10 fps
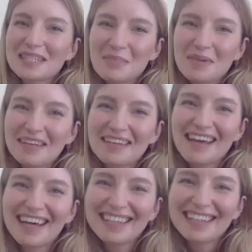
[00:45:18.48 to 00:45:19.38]
better than
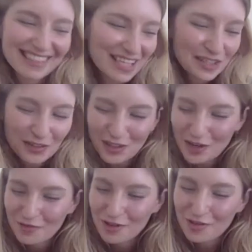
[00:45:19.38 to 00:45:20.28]
that. Like,
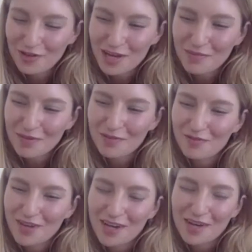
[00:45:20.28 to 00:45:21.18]
you know, the theme
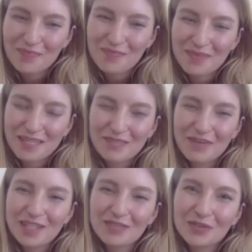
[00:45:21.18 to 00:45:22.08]
of this
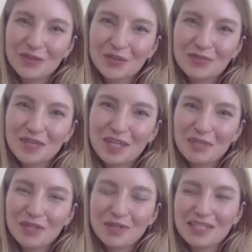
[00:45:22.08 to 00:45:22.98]
festival, finding
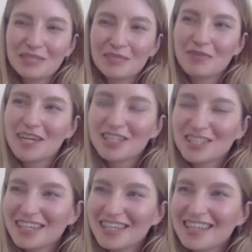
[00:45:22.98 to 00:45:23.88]
beauty in
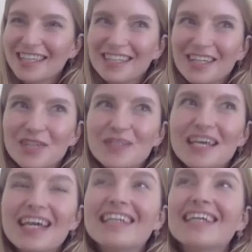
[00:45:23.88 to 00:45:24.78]
imperfection. I think, like you
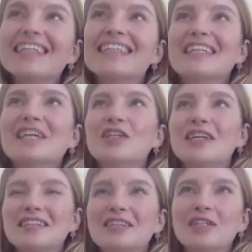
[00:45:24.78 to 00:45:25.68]
say, like
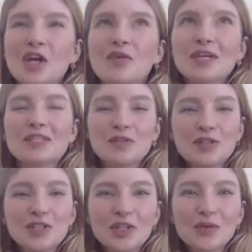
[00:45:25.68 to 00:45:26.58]
that, you know, as soon
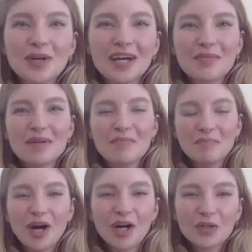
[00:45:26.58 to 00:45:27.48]
as you
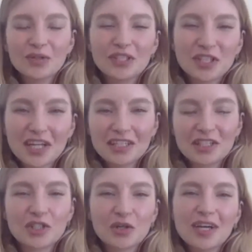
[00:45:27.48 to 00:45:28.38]
embark on this journey
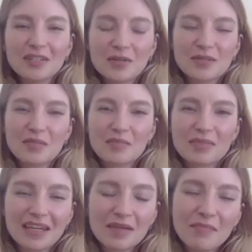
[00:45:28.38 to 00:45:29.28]
to try and do
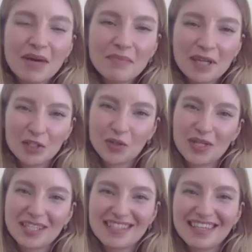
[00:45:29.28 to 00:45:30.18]
something and make better
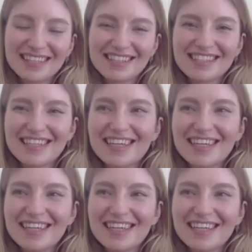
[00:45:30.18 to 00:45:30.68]
choices,